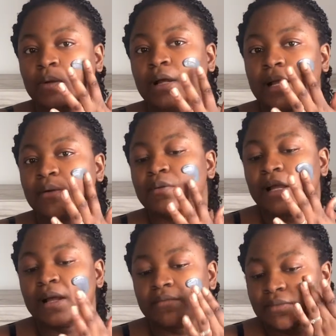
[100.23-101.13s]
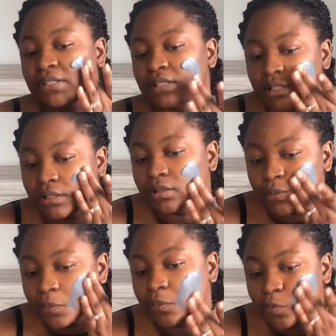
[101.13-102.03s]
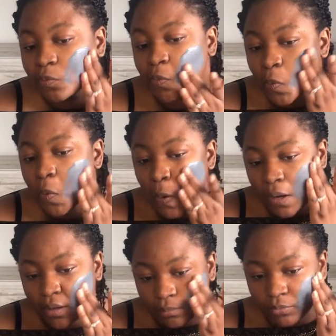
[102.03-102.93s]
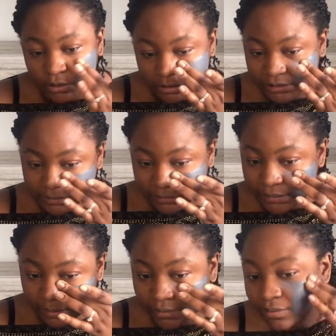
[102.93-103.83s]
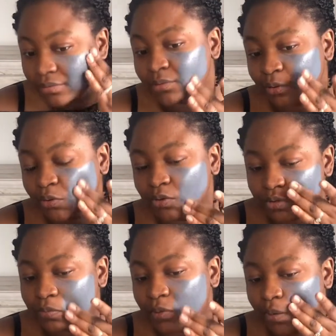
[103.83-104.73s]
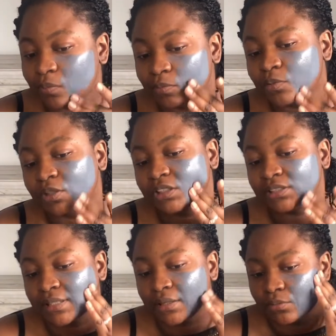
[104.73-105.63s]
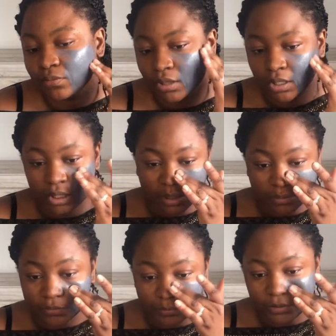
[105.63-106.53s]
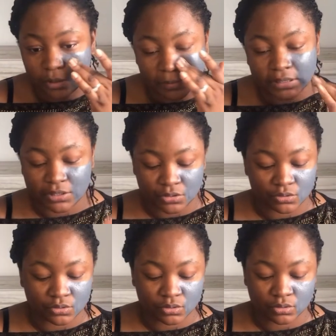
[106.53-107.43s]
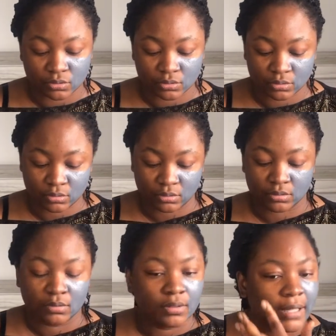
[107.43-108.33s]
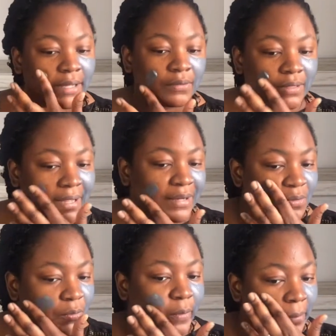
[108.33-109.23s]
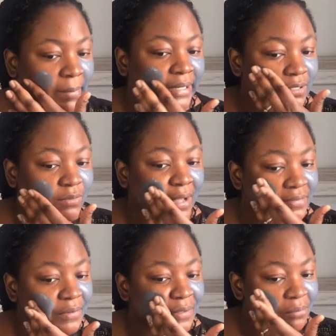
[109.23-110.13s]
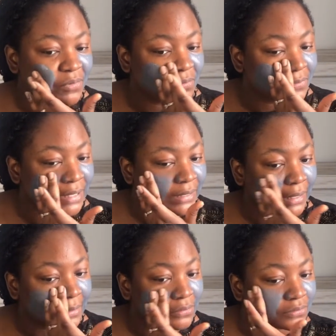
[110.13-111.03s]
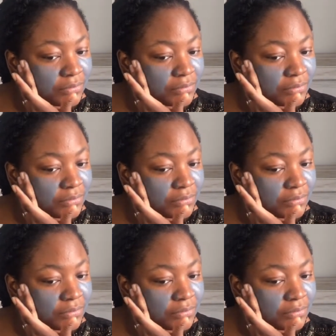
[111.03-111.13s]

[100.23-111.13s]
I don't have the brushes, you know, those brushes that we normally use. I don't know where mine is. After we moved, I kind of